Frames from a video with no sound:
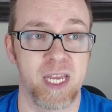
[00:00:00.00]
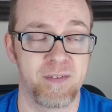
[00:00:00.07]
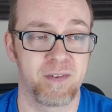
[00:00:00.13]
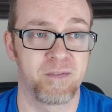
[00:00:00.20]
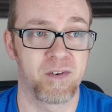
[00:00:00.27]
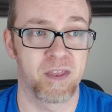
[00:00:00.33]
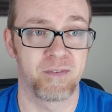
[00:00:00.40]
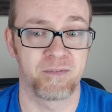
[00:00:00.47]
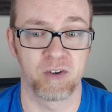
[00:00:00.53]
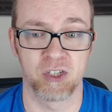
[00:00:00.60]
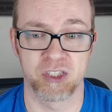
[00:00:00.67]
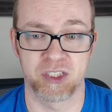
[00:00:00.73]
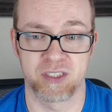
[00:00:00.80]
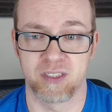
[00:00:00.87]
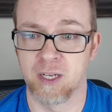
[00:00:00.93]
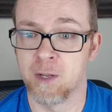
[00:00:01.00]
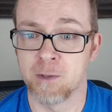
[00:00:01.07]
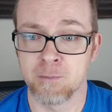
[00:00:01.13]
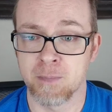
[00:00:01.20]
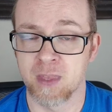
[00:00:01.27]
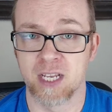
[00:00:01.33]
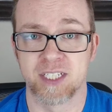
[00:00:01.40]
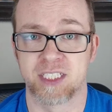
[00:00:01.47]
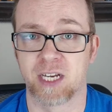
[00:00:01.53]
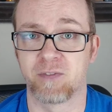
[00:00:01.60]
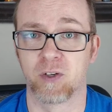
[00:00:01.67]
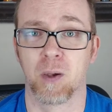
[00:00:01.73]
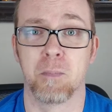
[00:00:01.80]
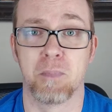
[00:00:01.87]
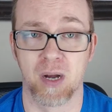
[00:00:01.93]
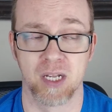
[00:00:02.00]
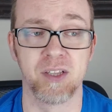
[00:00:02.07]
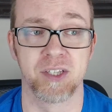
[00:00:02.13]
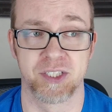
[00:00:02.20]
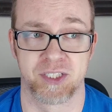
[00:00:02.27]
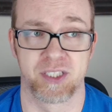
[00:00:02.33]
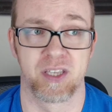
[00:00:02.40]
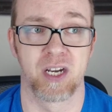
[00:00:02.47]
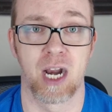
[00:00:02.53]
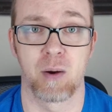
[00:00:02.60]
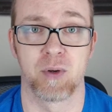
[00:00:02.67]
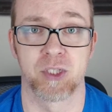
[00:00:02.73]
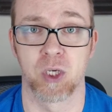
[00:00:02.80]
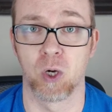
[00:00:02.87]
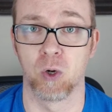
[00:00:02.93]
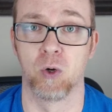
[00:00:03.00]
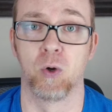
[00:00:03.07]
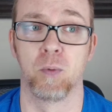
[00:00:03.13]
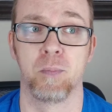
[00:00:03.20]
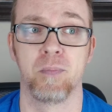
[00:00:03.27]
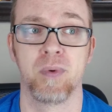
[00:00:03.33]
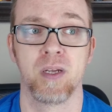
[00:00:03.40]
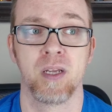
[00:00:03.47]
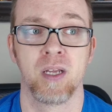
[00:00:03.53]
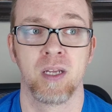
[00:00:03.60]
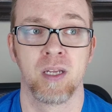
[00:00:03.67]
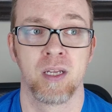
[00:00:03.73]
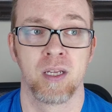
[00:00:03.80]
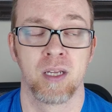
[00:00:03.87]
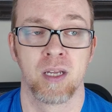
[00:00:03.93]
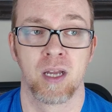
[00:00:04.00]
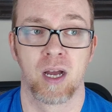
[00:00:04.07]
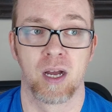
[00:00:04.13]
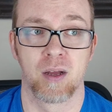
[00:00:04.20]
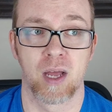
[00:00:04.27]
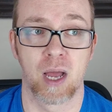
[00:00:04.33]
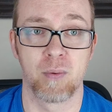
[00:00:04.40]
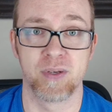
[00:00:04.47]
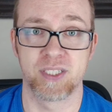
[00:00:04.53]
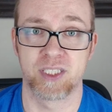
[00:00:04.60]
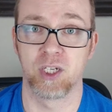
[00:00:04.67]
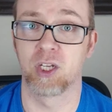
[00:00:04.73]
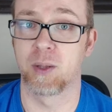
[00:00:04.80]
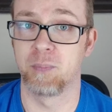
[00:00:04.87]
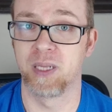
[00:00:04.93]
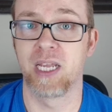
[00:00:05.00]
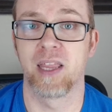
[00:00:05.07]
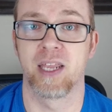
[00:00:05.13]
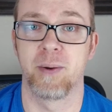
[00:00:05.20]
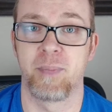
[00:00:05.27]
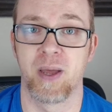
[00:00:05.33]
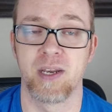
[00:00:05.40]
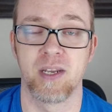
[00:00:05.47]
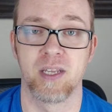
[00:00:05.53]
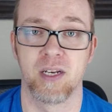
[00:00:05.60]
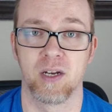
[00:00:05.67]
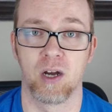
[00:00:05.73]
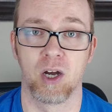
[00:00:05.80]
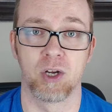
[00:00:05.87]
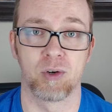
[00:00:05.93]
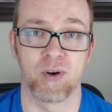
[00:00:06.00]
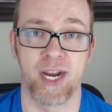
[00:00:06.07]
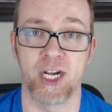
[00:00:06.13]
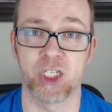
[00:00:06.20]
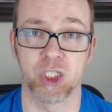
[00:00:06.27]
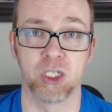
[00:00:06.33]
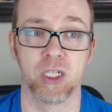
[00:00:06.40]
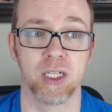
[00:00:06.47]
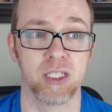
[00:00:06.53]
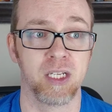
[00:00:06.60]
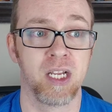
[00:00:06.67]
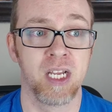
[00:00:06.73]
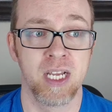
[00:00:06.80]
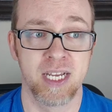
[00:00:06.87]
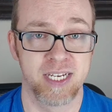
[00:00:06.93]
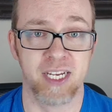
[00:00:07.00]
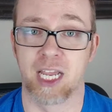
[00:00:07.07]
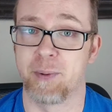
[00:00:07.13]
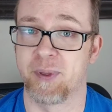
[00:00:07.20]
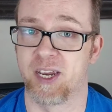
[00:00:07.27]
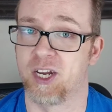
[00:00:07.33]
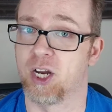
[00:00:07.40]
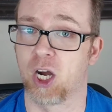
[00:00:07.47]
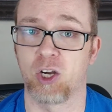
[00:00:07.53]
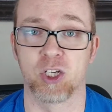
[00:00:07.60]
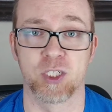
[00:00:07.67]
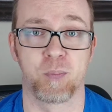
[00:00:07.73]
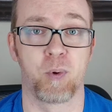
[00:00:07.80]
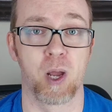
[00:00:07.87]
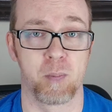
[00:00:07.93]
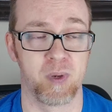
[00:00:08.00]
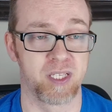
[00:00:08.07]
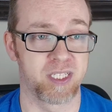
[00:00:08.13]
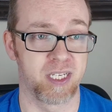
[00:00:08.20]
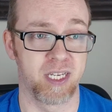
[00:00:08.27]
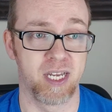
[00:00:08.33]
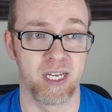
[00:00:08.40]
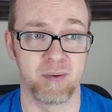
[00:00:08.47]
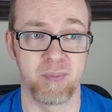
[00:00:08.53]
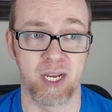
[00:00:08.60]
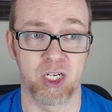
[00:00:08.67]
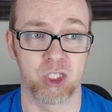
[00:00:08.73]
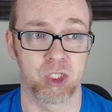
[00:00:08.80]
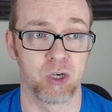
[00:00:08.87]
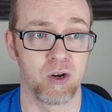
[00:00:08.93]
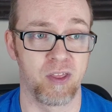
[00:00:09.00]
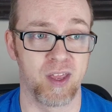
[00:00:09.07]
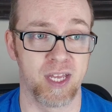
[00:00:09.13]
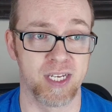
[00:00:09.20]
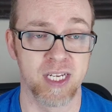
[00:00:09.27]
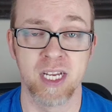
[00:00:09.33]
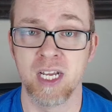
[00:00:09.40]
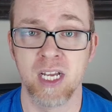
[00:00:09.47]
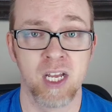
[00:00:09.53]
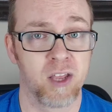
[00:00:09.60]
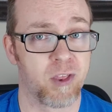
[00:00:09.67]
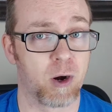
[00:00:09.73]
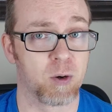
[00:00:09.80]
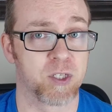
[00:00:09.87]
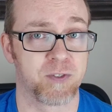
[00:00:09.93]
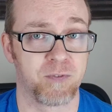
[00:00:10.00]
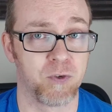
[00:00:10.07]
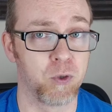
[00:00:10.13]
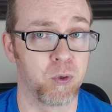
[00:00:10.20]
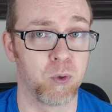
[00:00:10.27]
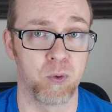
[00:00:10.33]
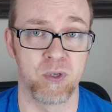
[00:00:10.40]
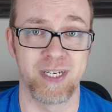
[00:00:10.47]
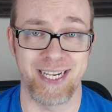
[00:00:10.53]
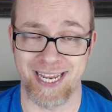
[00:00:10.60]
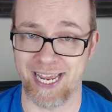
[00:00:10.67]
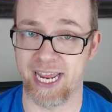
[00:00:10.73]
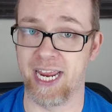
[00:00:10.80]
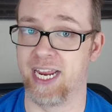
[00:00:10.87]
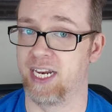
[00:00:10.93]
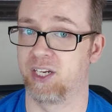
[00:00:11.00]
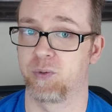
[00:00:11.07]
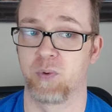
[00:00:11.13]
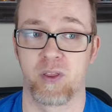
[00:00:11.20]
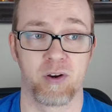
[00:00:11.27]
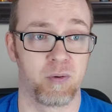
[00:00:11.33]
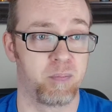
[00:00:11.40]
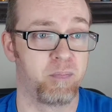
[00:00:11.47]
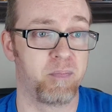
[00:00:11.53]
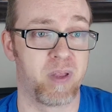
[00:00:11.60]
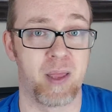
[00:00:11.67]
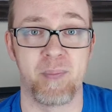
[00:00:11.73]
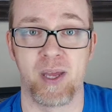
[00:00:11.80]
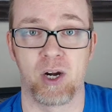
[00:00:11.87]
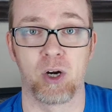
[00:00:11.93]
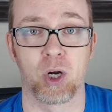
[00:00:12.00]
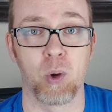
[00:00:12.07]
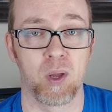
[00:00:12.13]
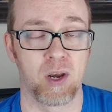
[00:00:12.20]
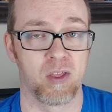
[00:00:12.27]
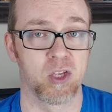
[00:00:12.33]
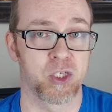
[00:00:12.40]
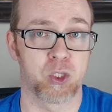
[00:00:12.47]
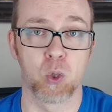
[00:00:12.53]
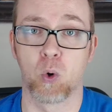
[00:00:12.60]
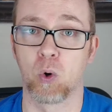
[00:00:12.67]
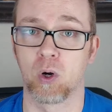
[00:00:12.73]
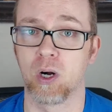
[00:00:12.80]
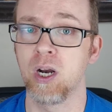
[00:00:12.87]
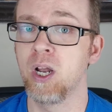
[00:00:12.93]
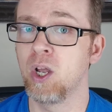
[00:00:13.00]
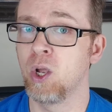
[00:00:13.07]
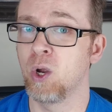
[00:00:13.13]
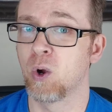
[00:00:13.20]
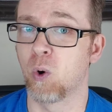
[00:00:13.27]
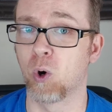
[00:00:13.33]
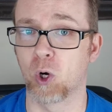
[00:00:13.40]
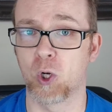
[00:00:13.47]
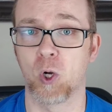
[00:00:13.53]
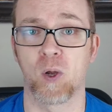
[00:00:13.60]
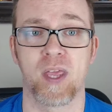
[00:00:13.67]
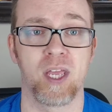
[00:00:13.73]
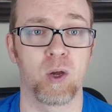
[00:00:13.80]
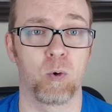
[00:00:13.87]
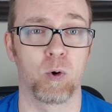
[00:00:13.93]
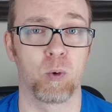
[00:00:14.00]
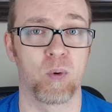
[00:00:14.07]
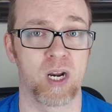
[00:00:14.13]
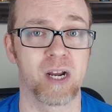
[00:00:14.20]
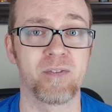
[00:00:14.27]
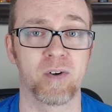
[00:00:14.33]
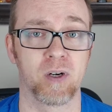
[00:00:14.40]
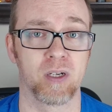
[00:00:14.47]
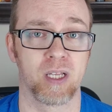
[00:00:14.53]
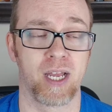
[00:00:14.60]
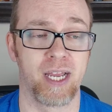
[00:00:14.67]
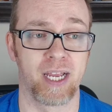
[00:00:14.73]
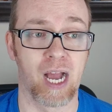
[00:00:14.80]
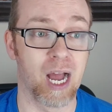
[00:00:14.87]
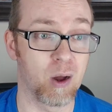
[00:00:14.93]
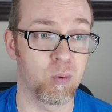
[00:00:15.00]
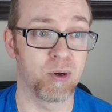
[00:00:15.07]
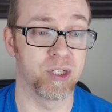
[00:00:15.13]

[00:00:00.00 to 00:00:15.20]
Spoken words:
even for the first several months that I was home, I was still completely dependent on Rachel to get me to doctor's appointments and make sure that there was food to eat, whether that meant her going to the store or cooking or whatever. I